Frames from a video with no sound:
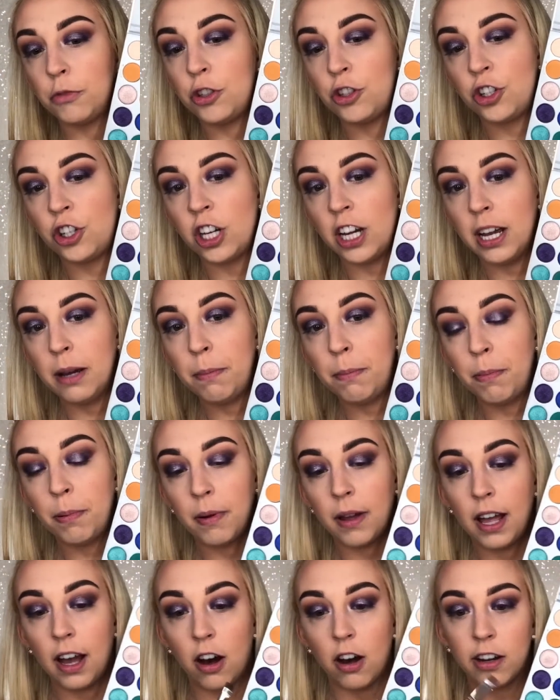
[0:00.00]

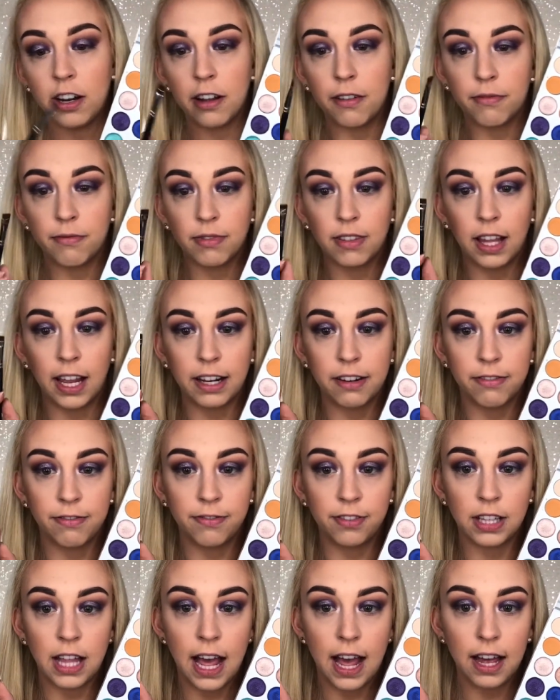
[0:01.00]
Chip, on a like
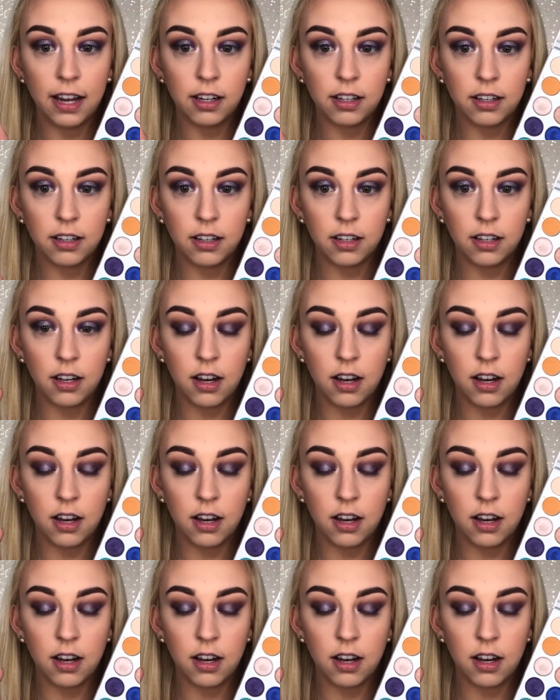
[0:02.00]
flat